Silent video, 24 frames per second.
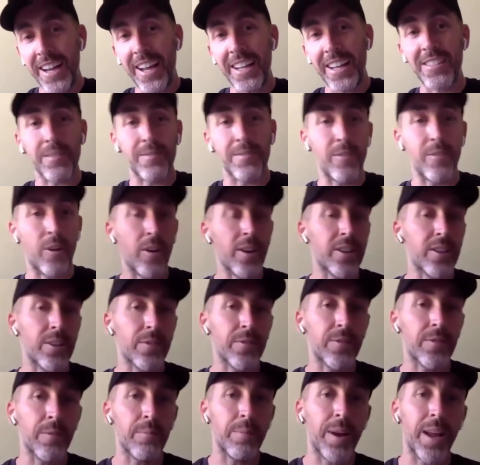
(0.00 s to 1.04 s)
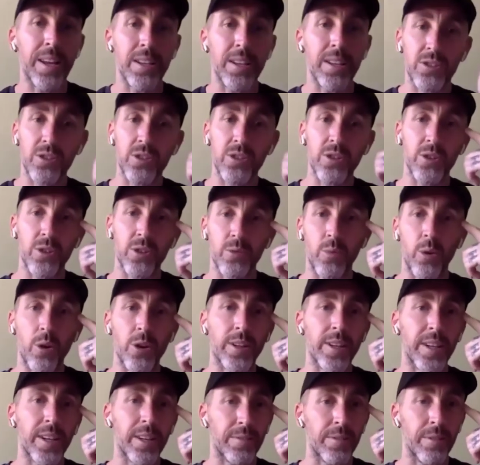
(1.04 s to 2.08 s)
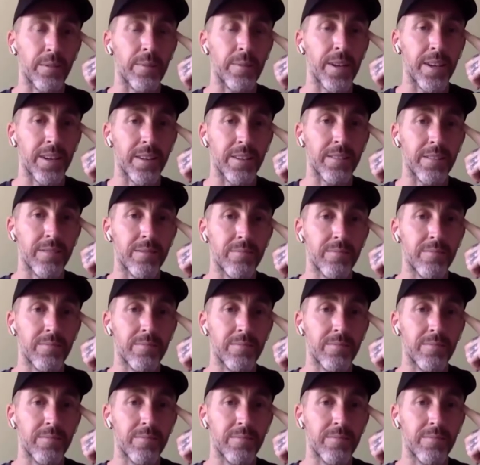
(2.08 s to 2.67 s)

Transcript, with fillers: it's a very different place to working from here.